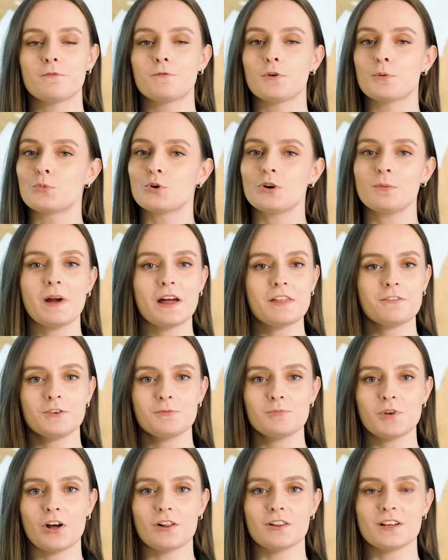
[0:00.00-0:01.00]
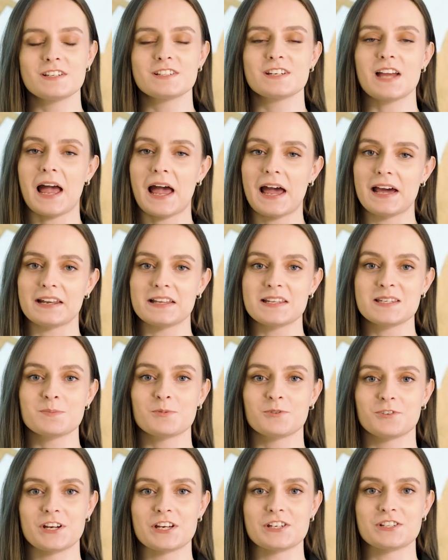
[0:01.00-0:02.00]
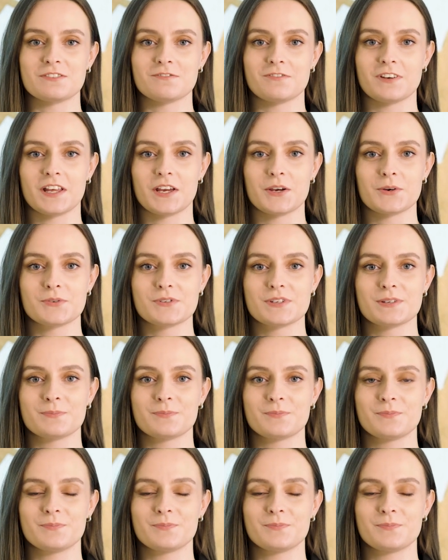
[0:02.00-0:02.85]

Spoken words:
for more bathroom knowledge and inspiration videos.